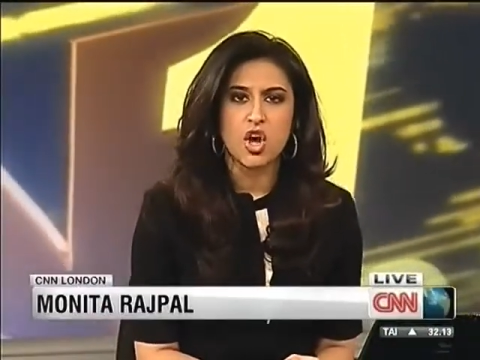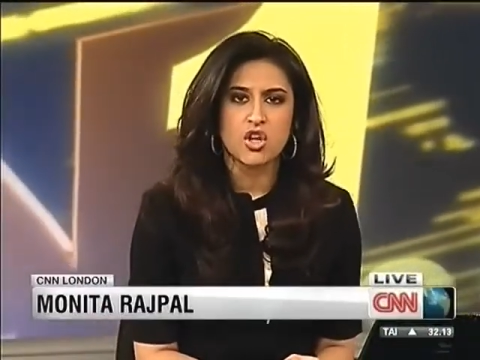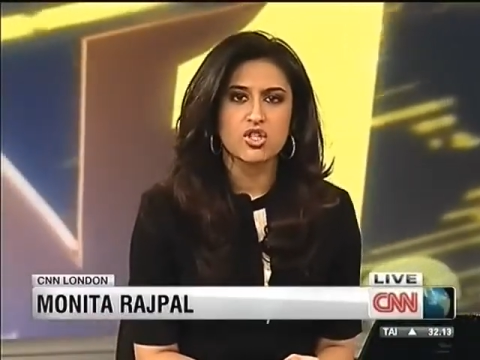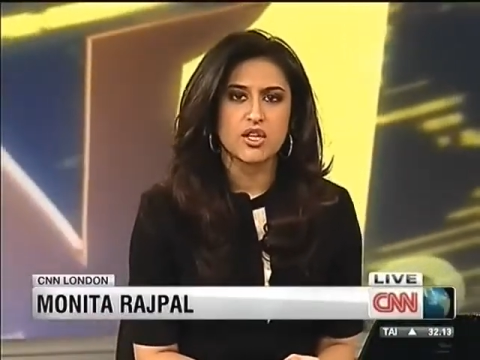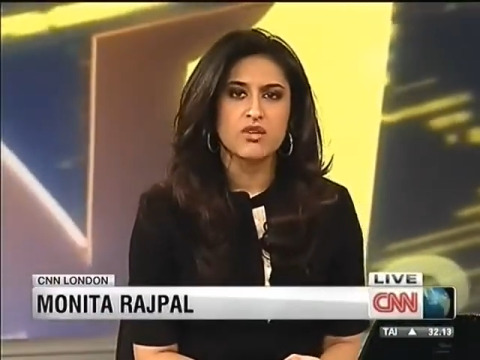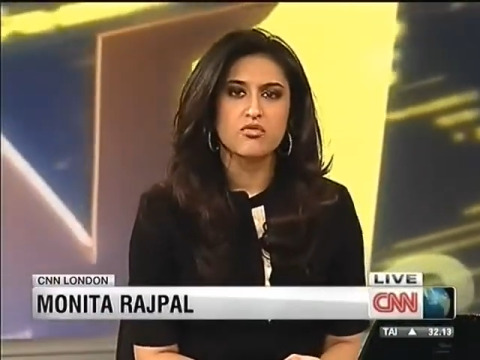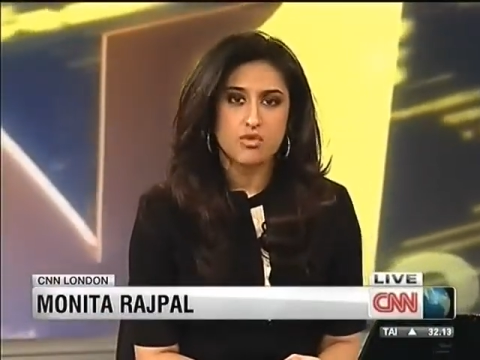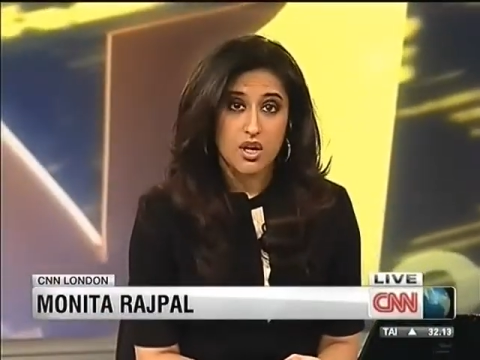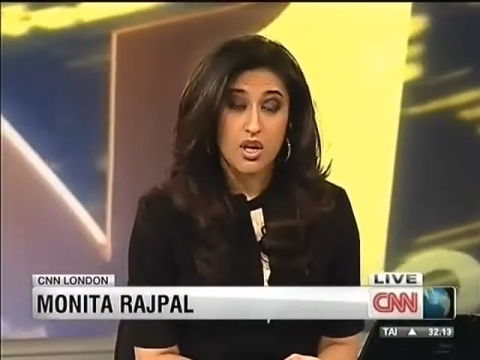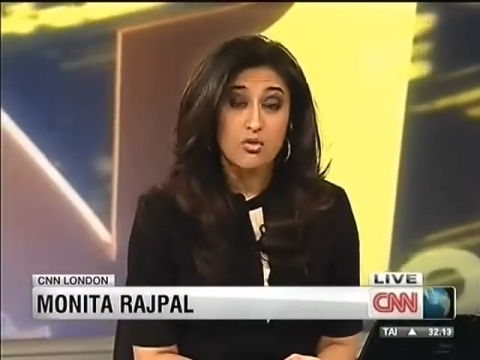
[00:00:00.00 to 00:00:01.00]
launched
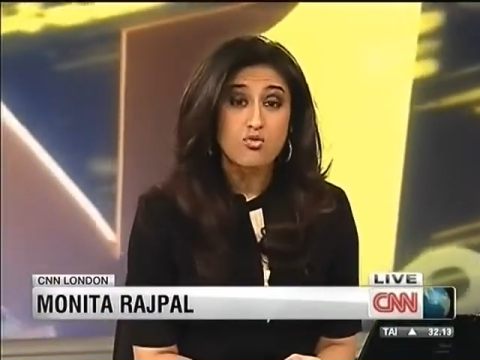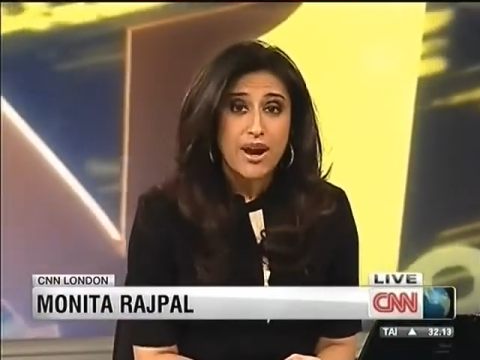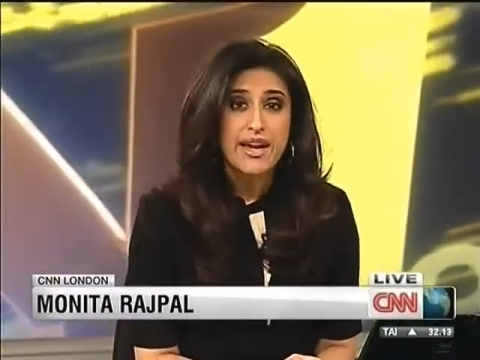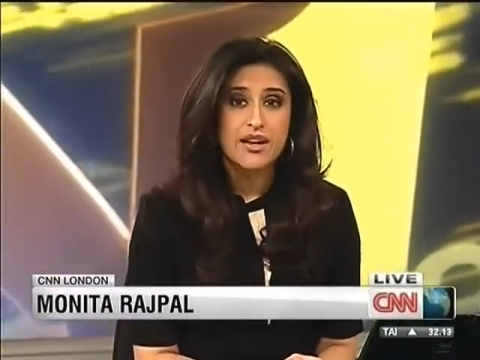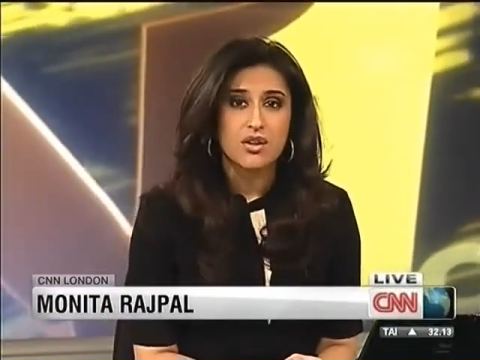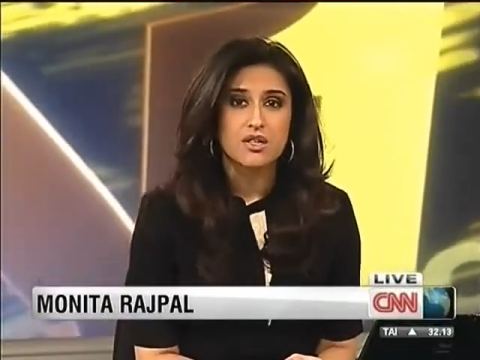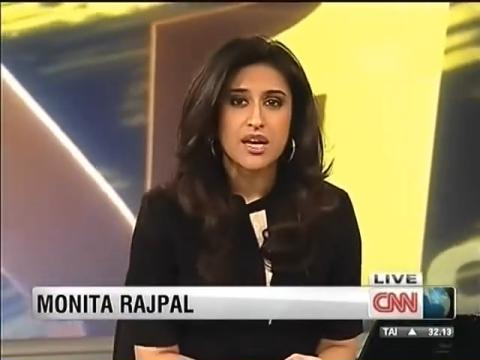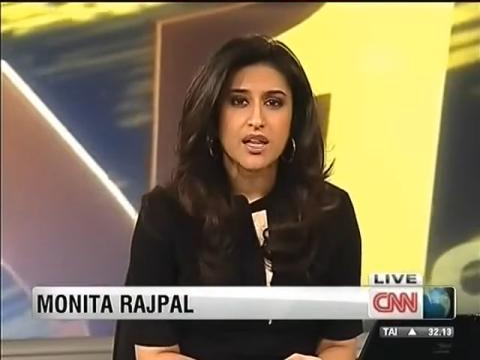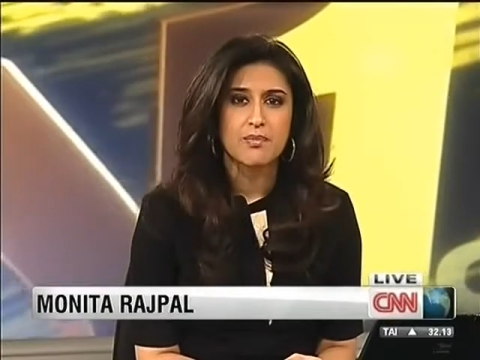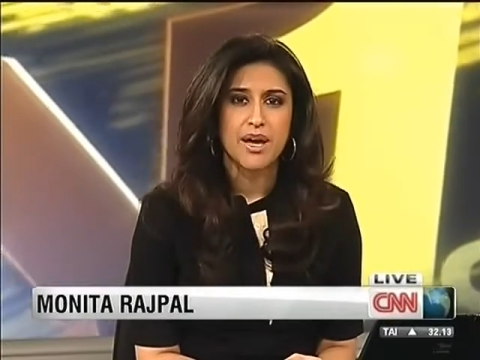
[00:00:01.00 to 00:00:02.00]
an, uh, a raid on
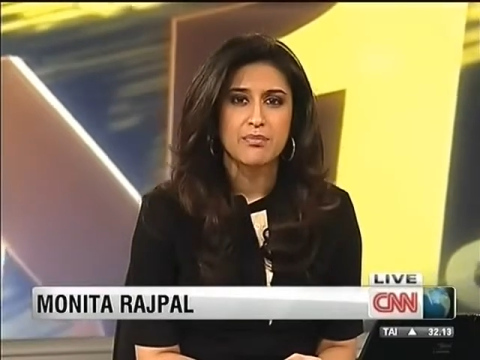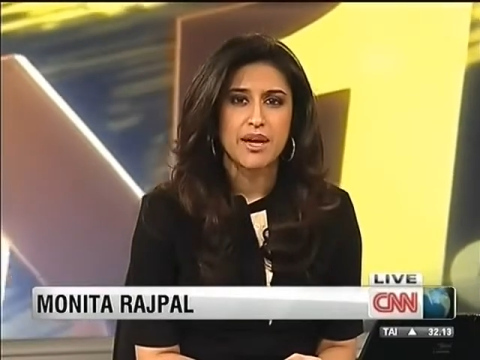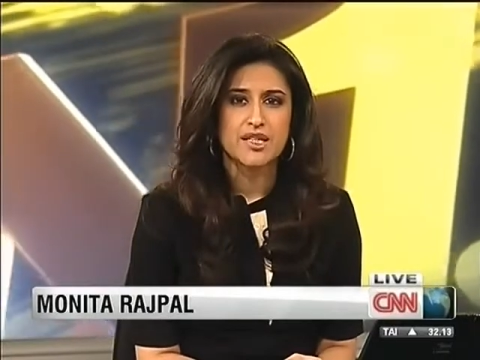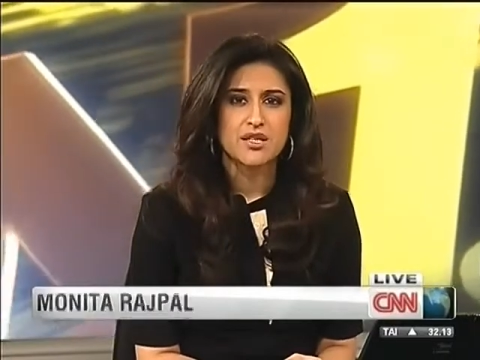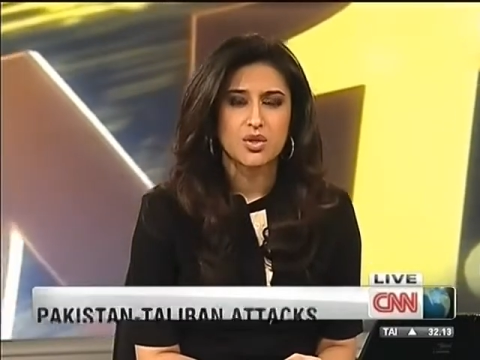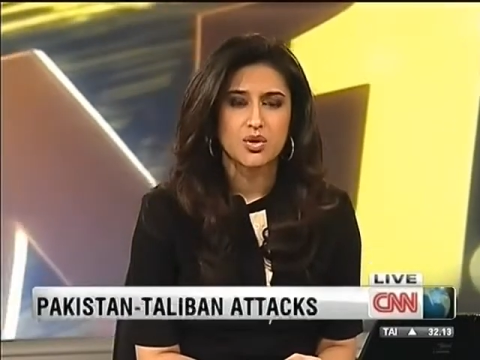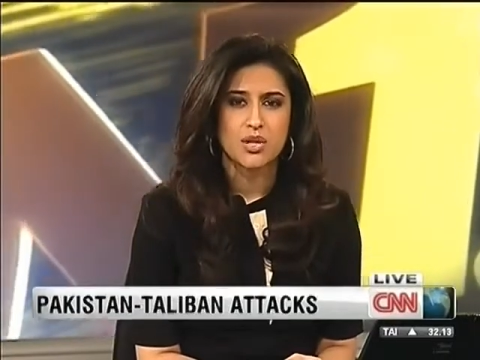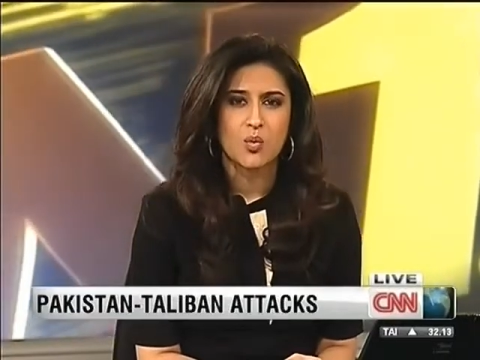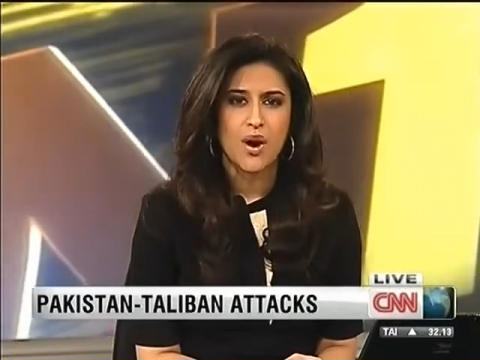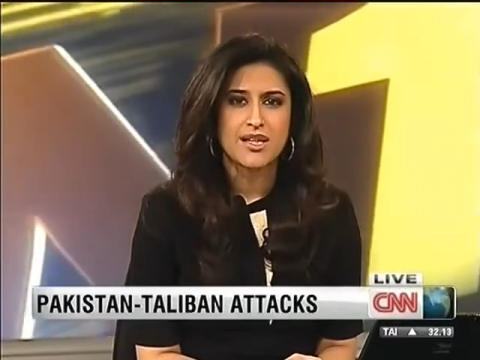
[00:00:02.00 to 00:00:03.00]
Taliban bases
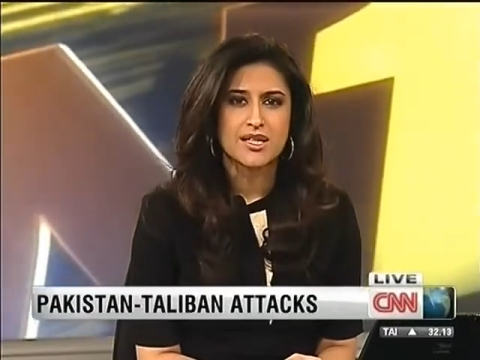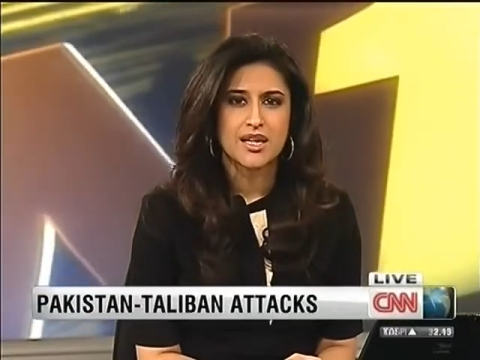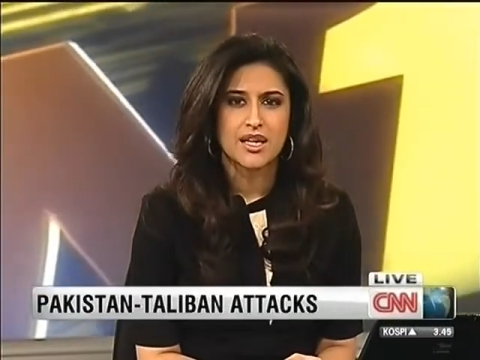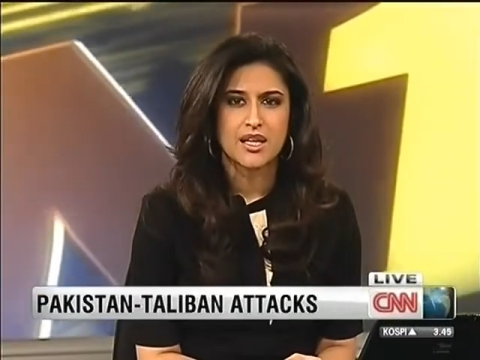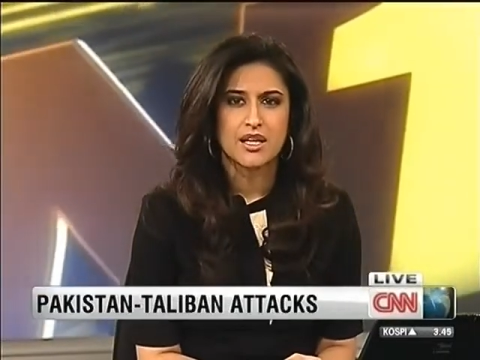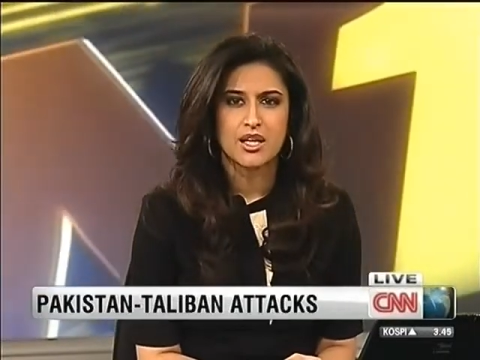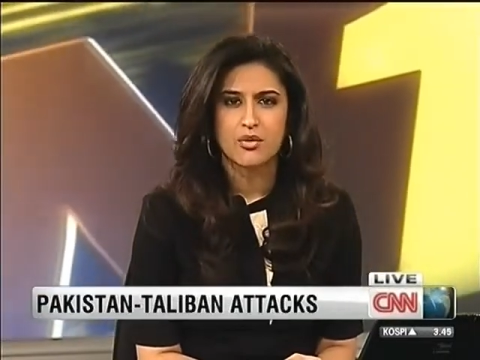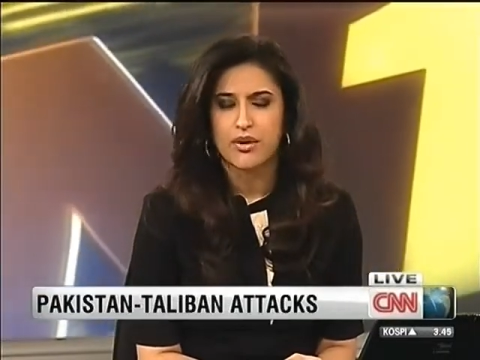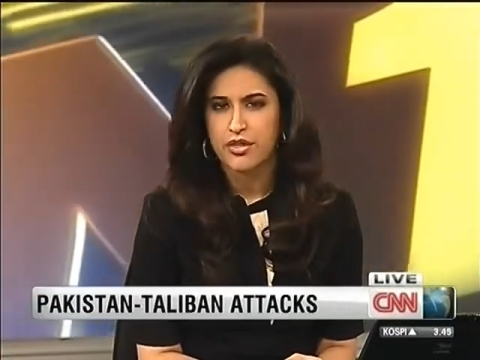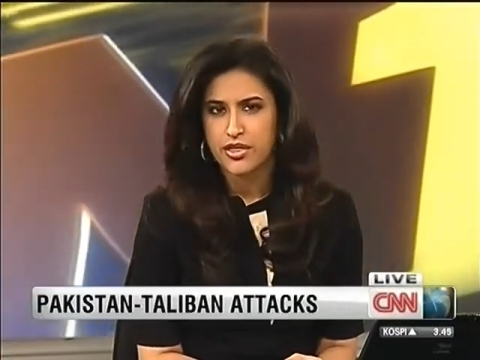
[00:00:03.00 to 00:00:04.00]
early Wednesday, killing
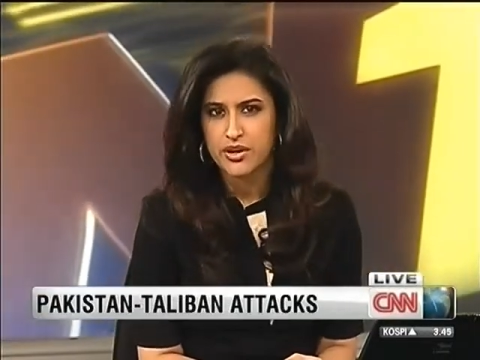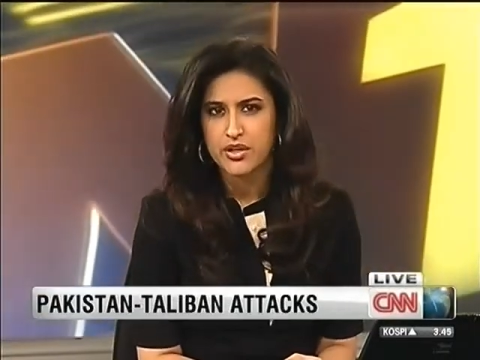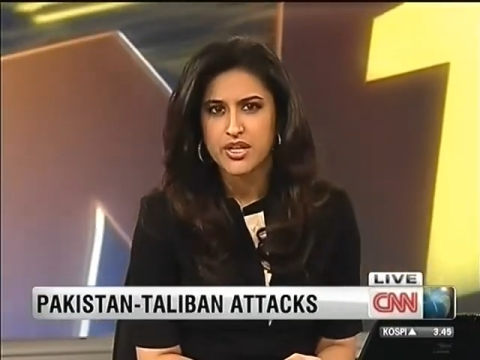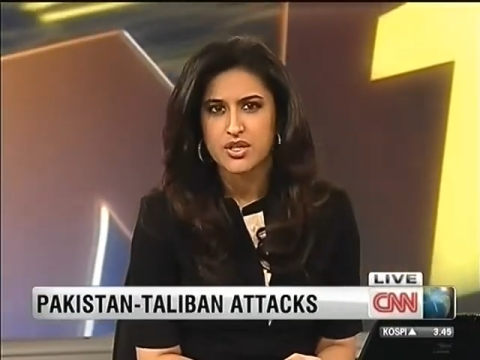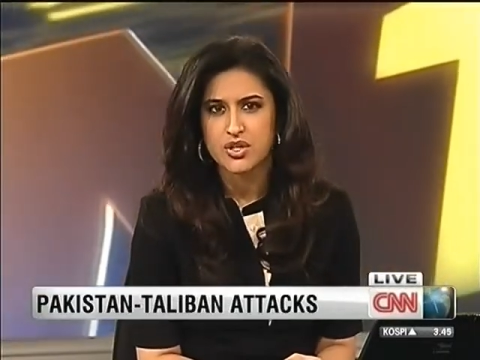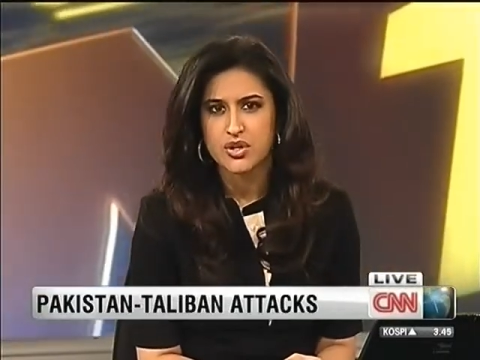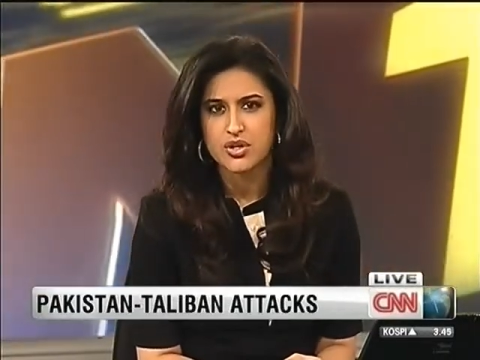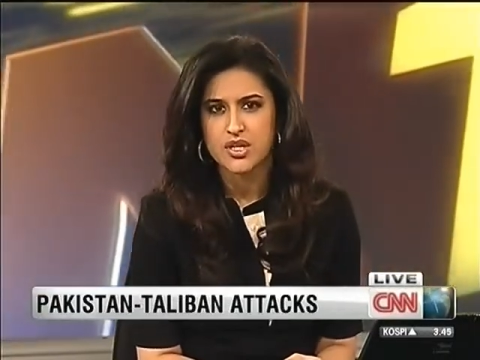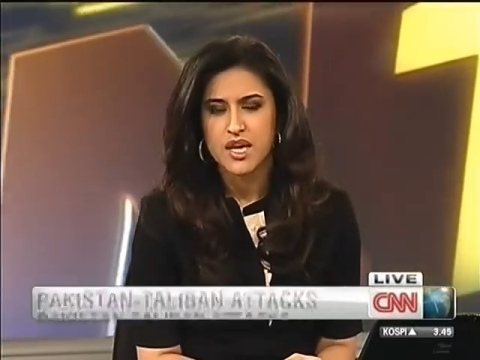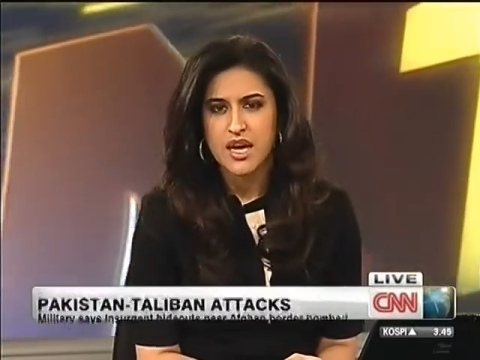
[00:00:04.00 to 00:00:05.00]
around 30
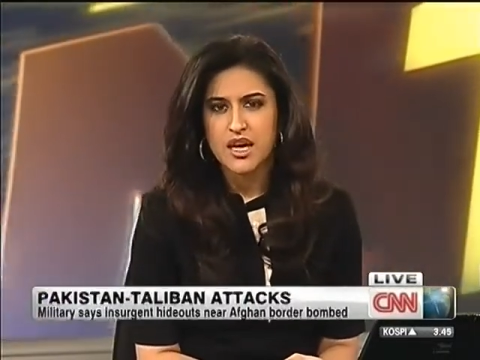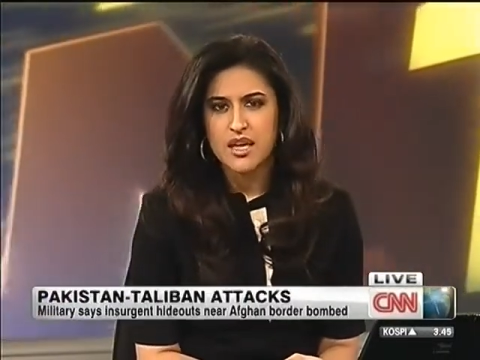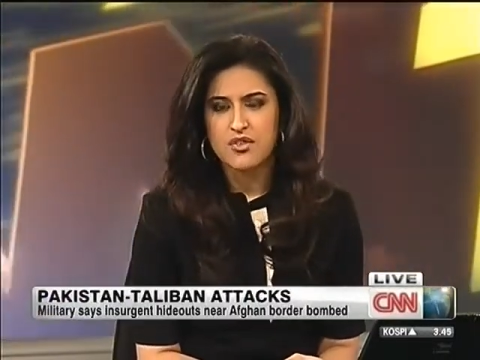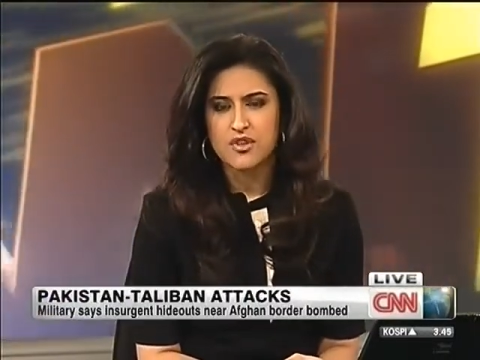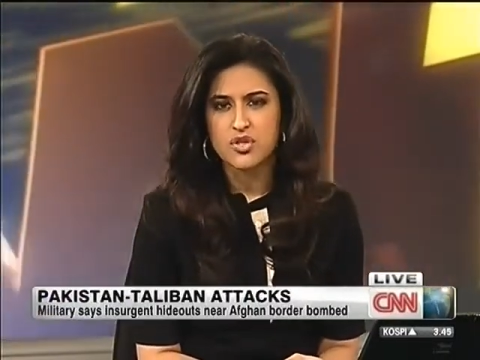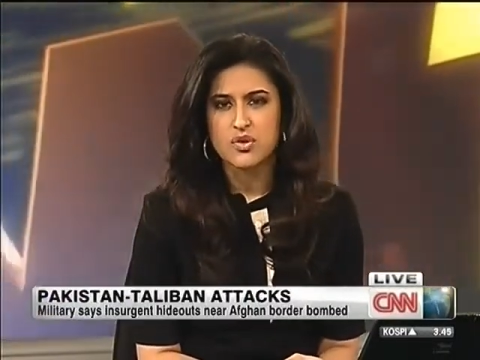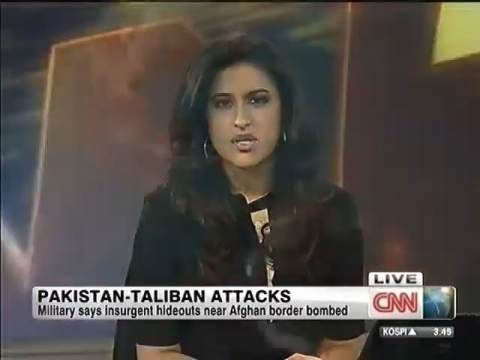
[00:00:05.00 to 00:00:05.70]
insurgents. An official